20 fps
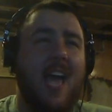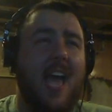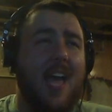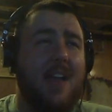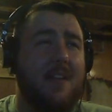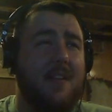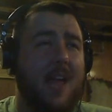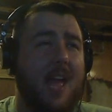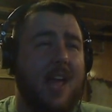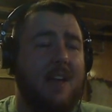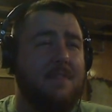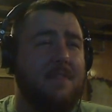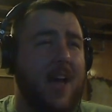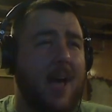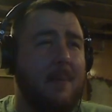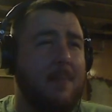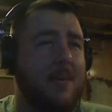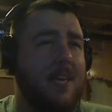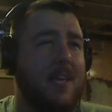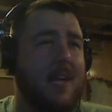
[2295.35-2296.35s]
And
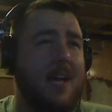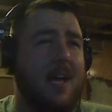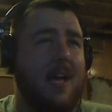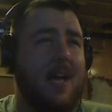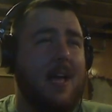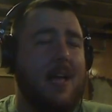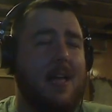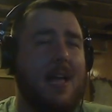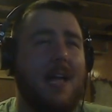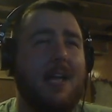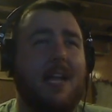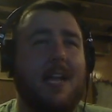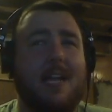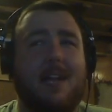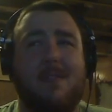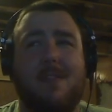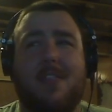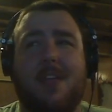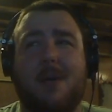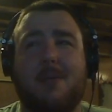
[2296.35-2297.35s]
Fabi, I
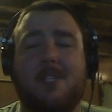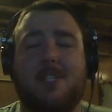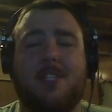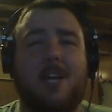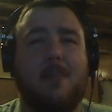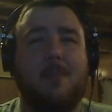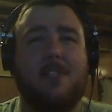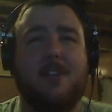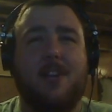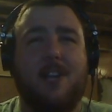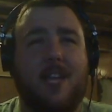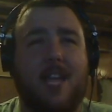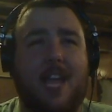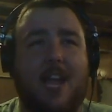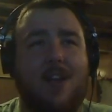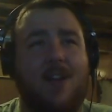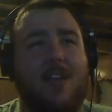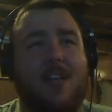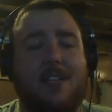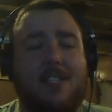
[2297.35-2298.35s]
never thought was a top tier AD
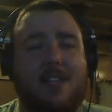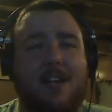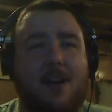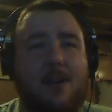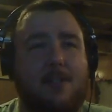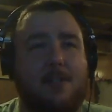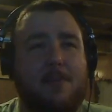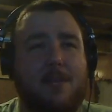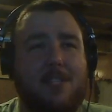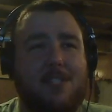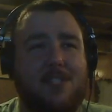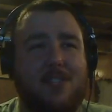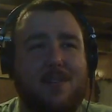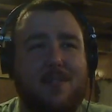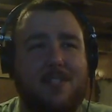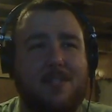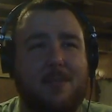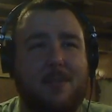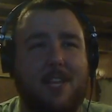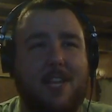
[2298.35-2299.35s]
carry. He's always been a
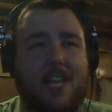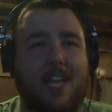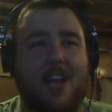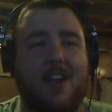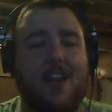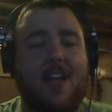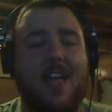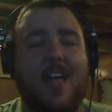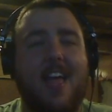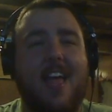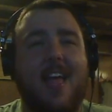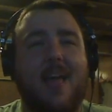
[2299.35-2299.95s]
serviceable AD carry.